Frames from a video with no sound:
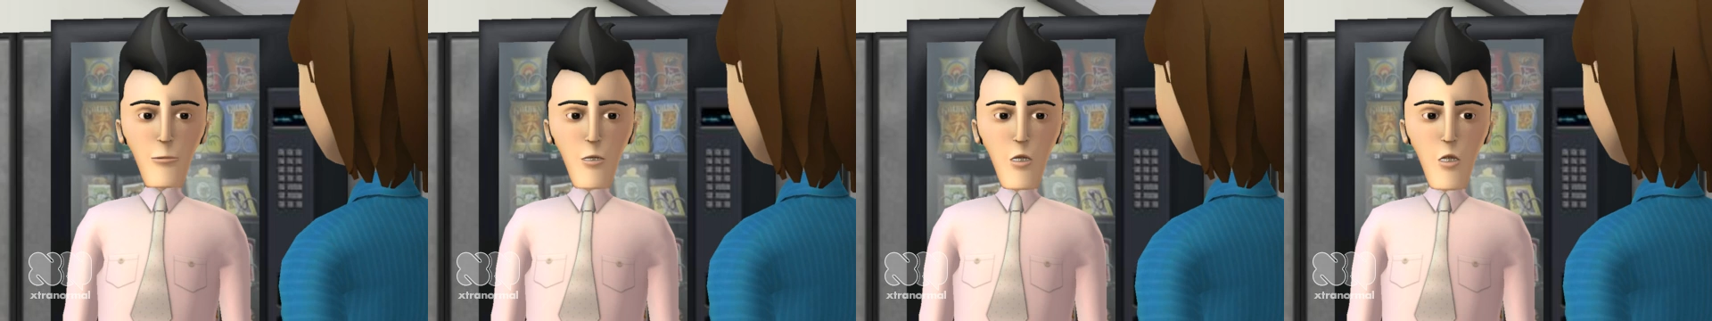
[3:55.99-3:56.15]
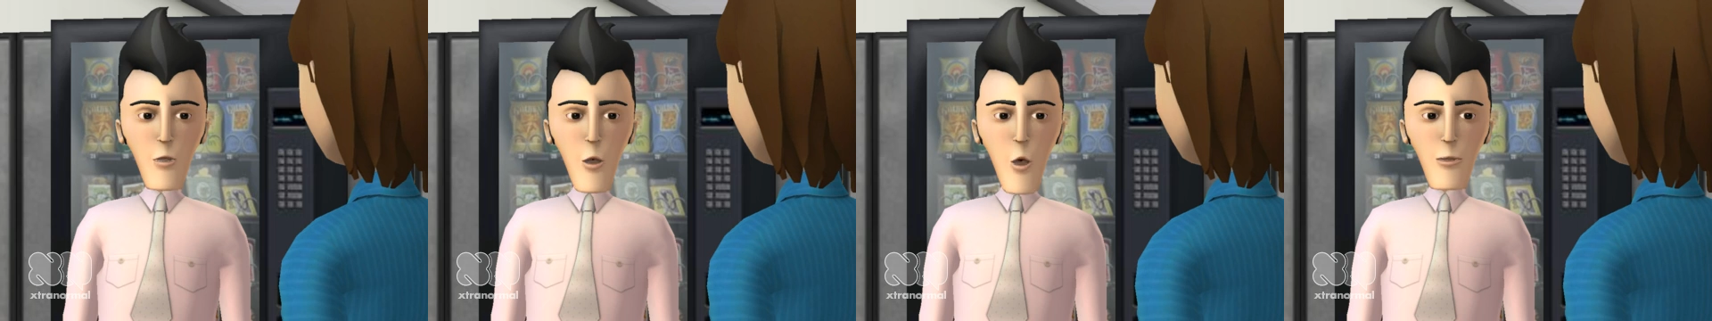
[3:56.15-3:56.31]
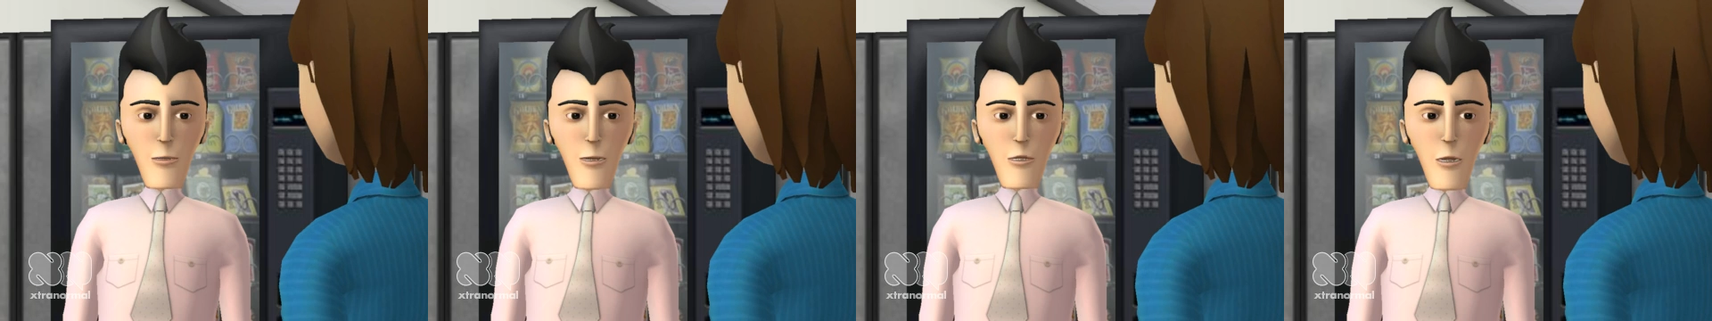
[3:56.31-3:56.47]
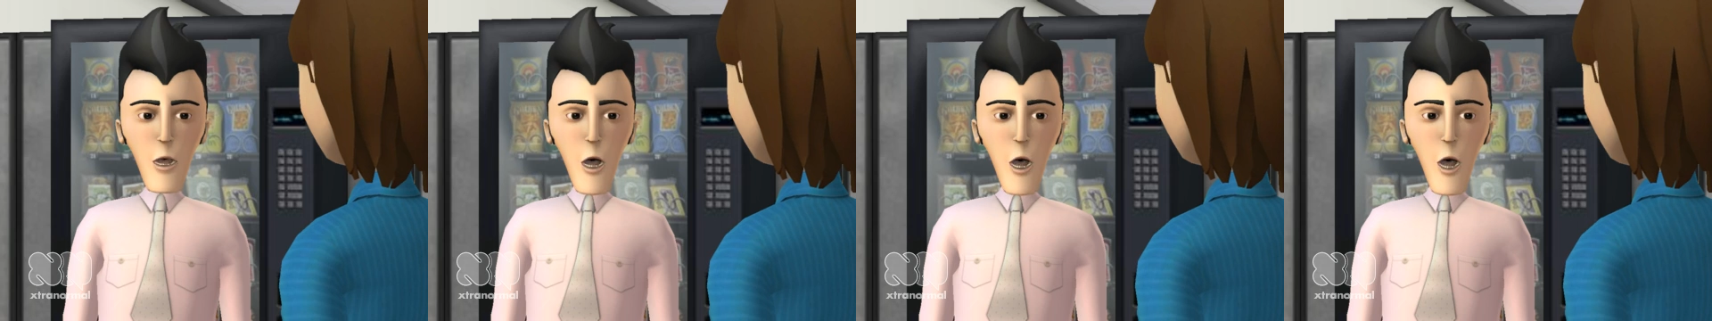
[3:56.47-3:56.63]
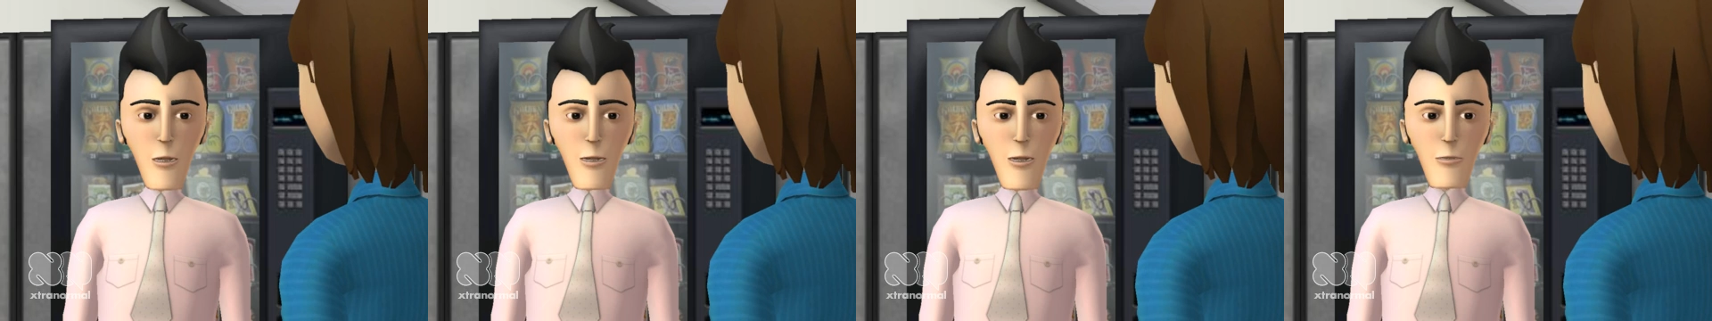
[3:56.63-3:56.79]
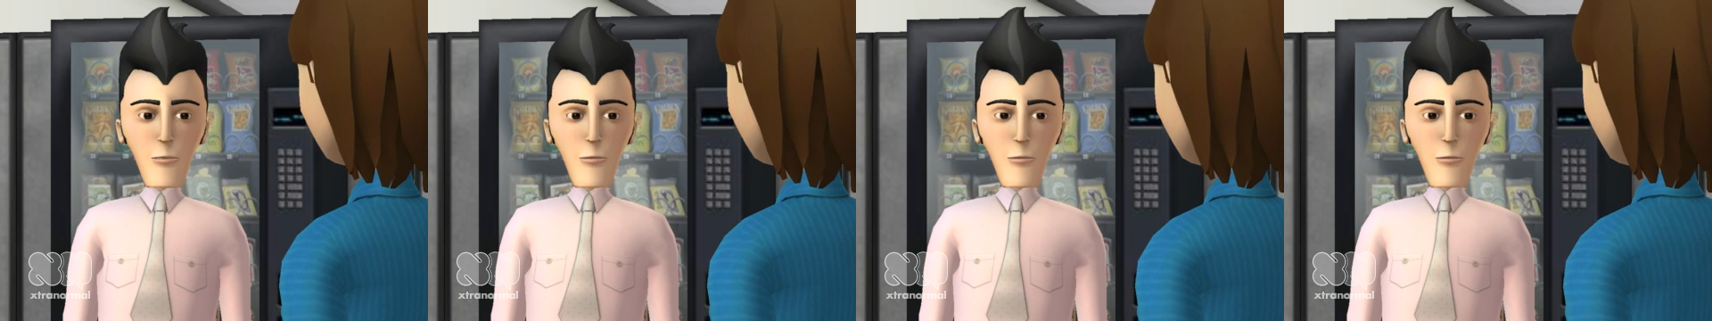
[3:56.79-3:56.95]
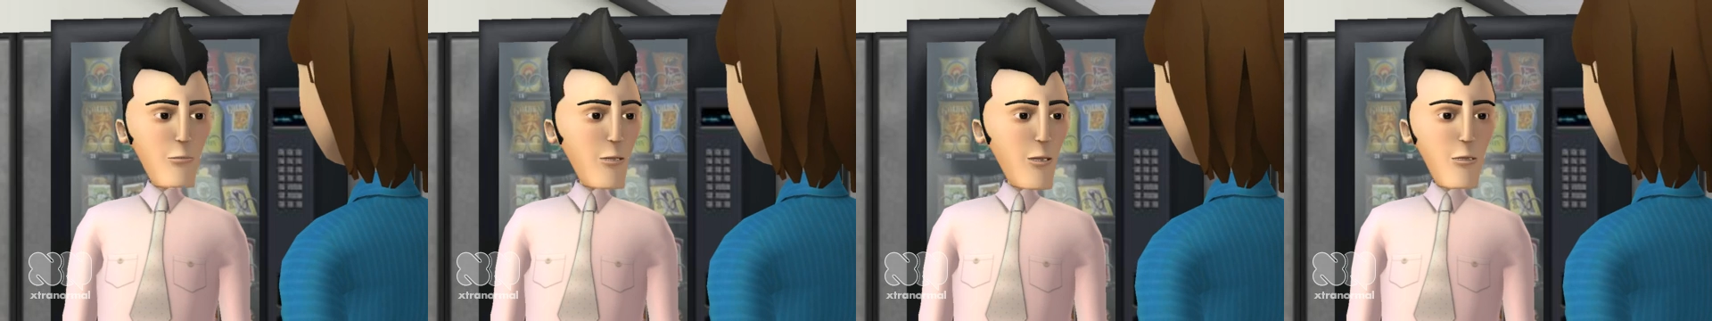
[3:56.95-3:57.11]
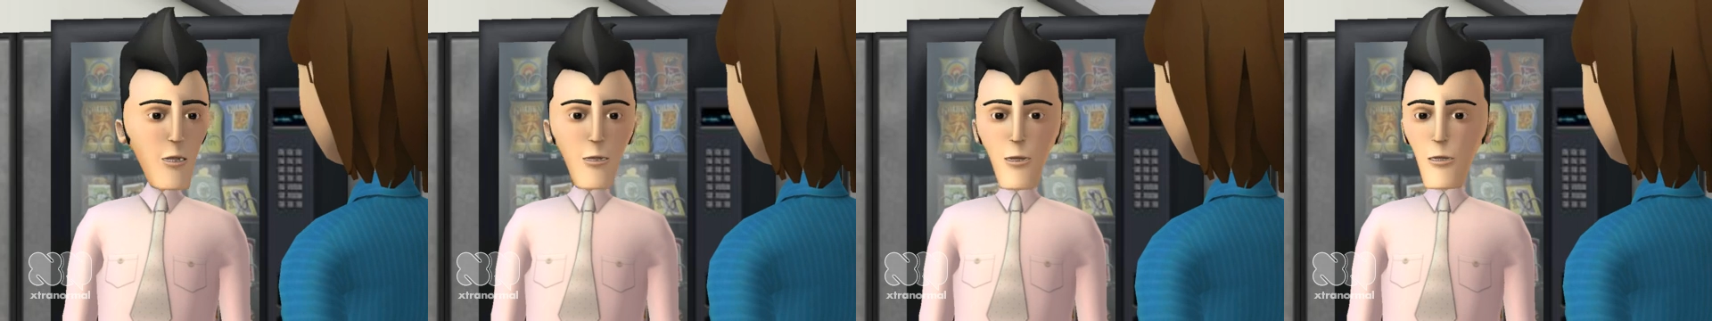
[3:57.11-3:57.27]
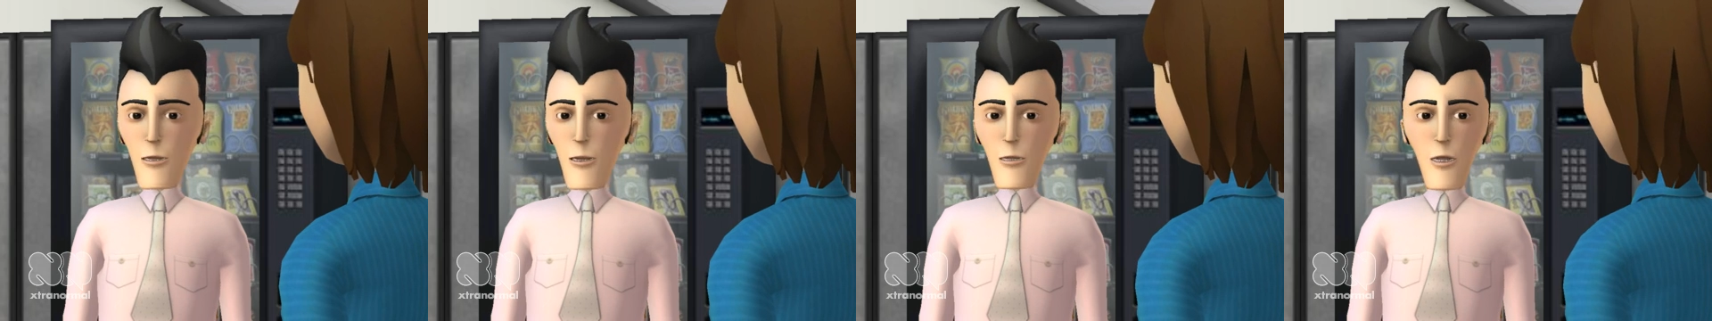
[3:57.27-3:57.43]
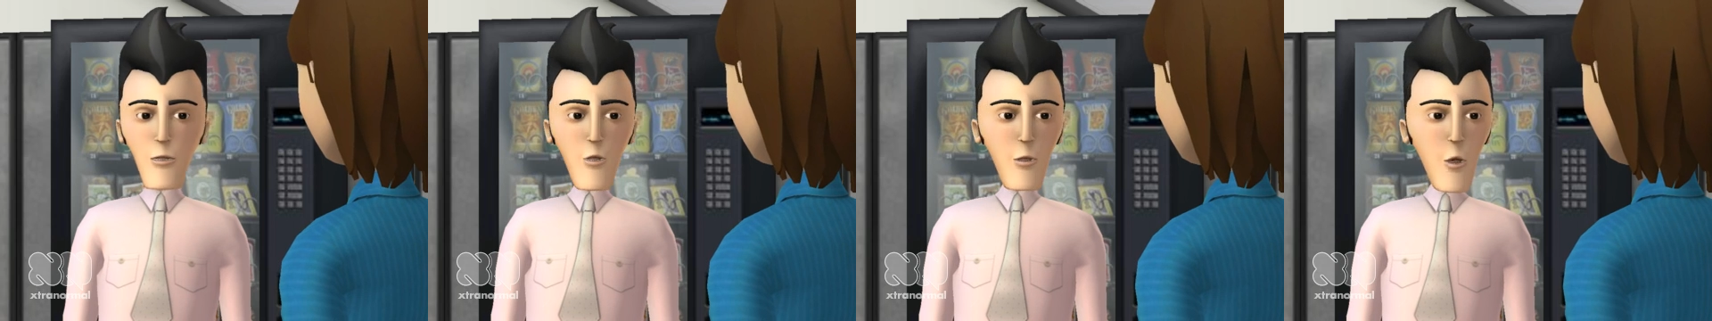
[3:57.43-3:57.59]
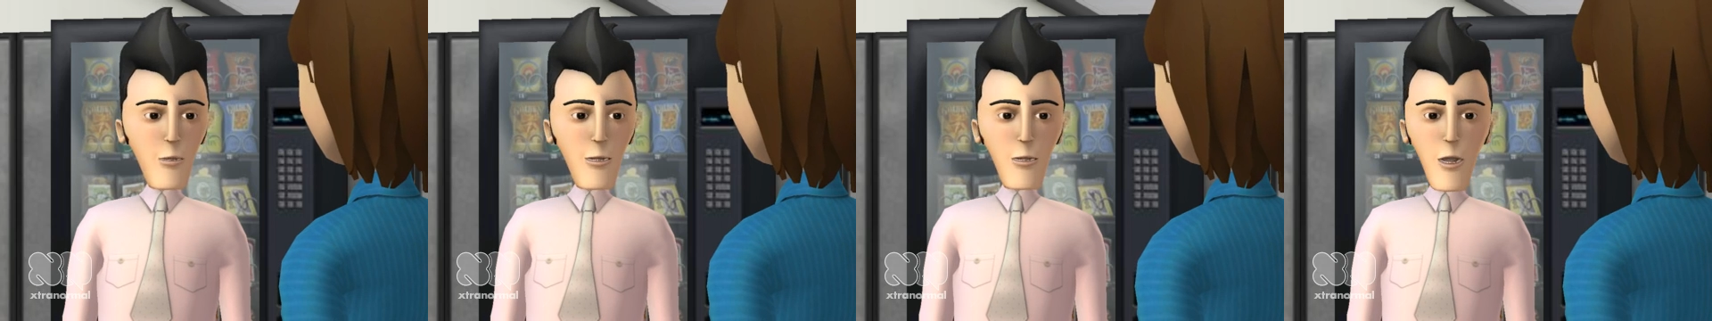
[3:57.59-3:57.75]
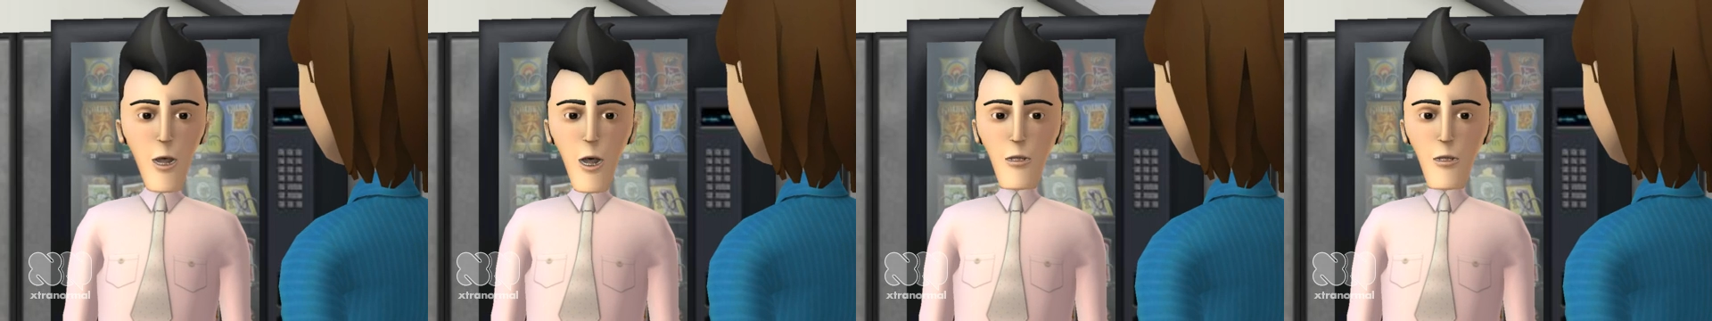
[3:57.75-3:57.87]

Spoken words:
churning out yet another